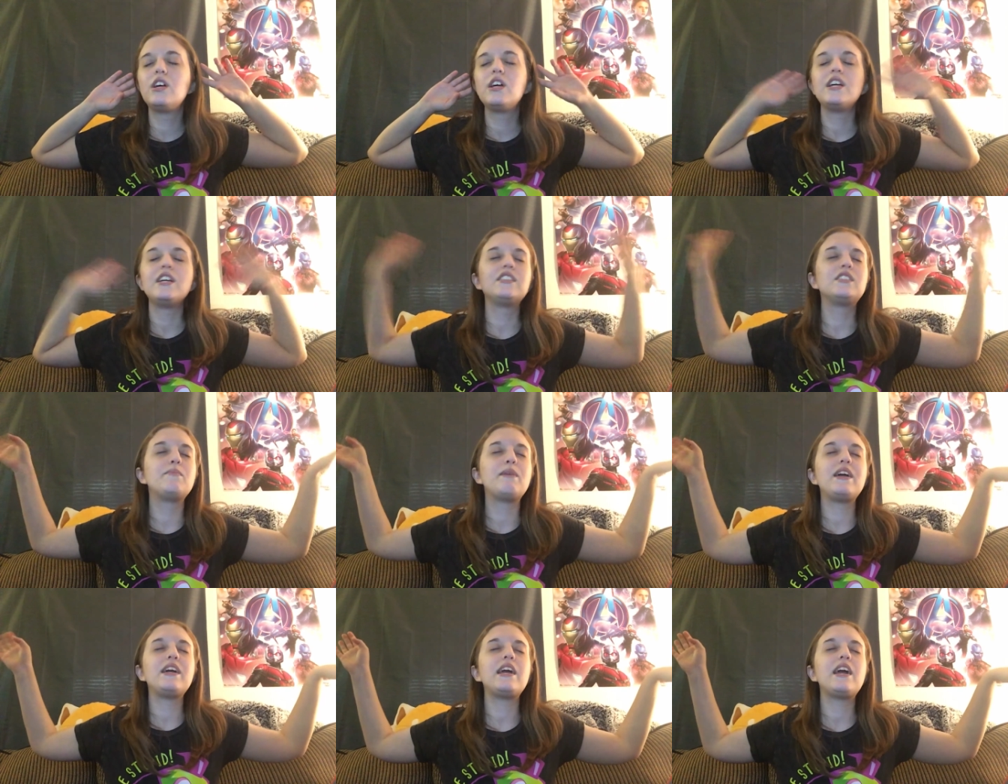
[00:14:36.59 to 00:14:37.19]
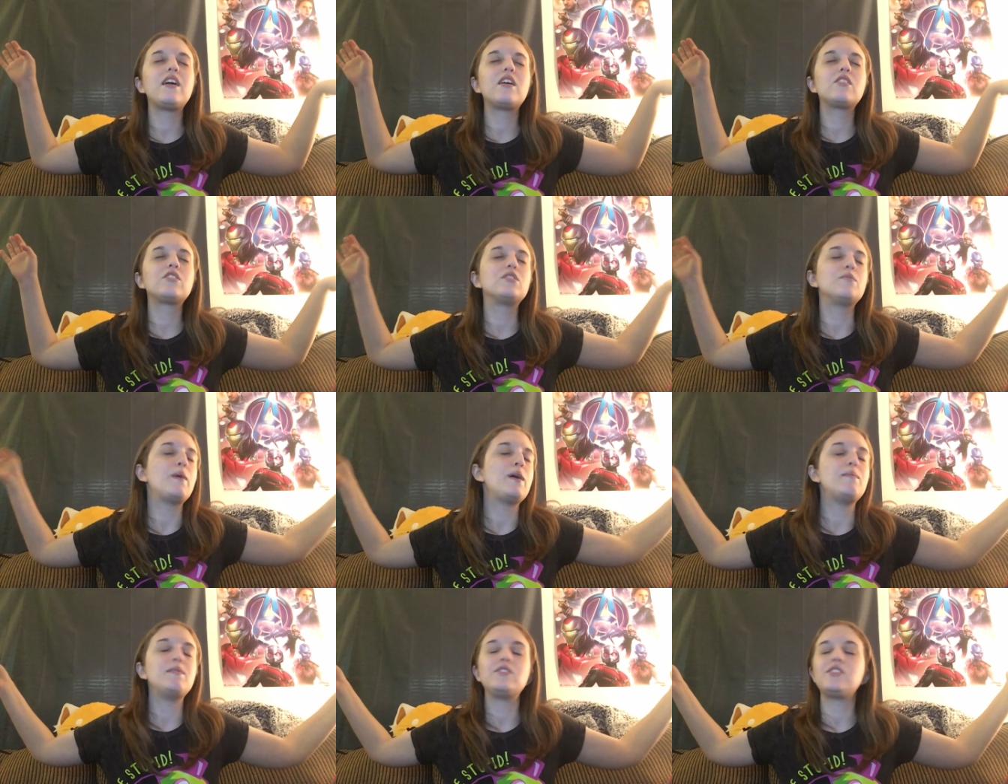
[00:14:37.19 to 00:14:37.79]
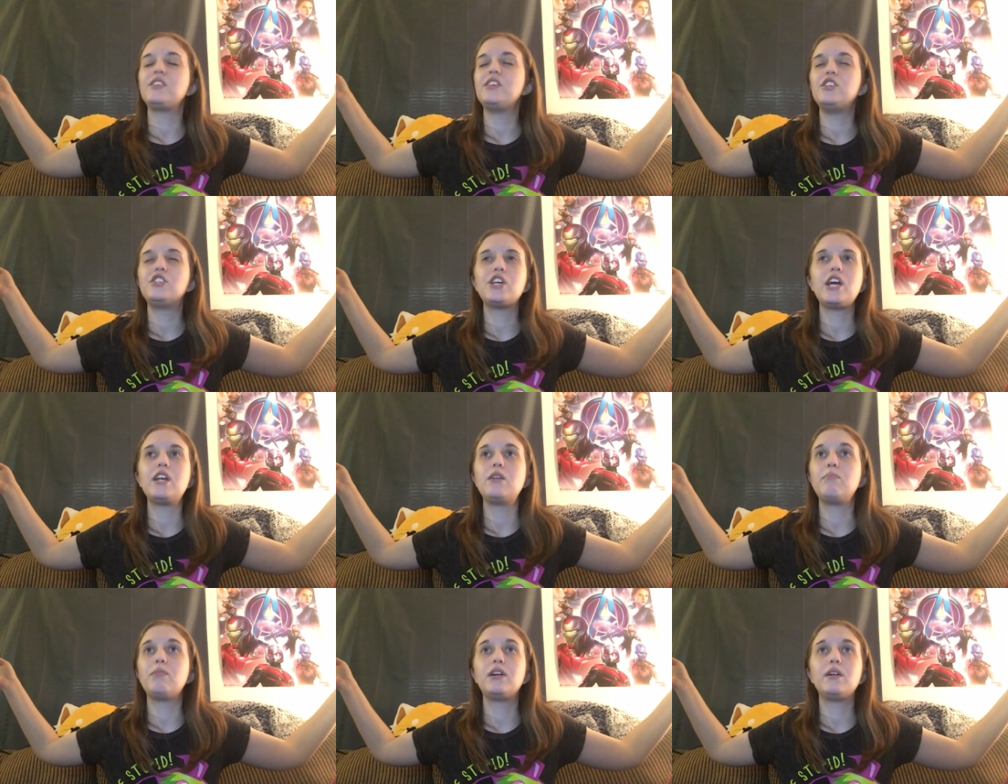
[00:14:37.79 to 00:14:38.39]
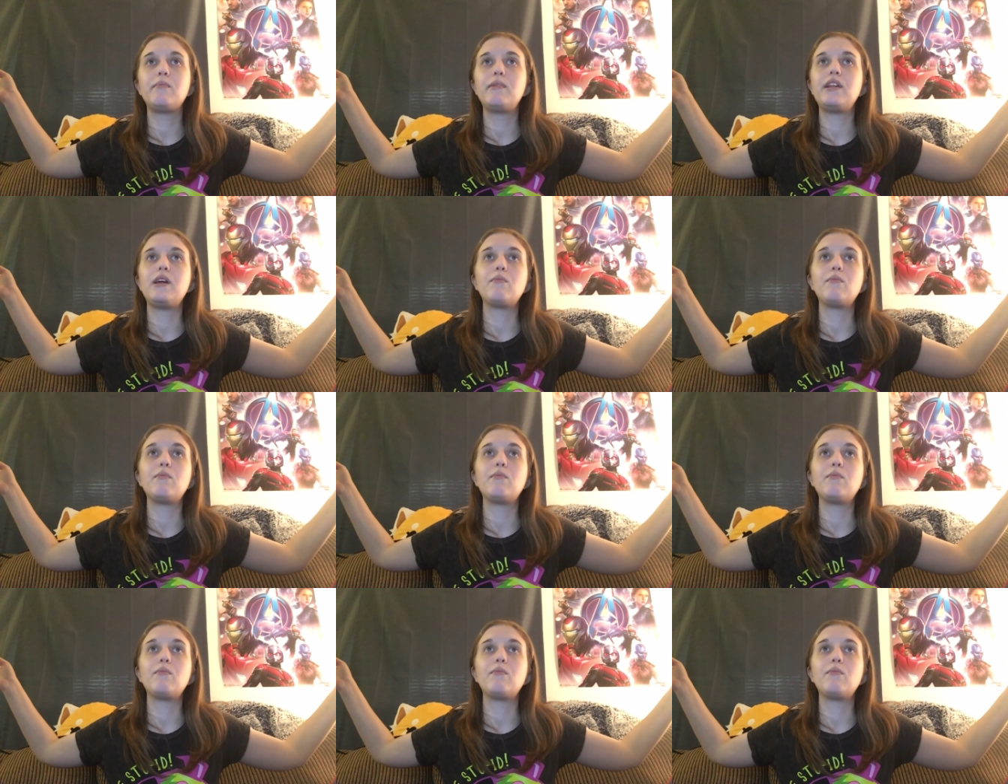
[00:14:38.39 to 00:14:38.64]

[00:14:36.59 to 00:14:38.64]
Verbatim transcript: he's the main character maybe it's cliche to put him at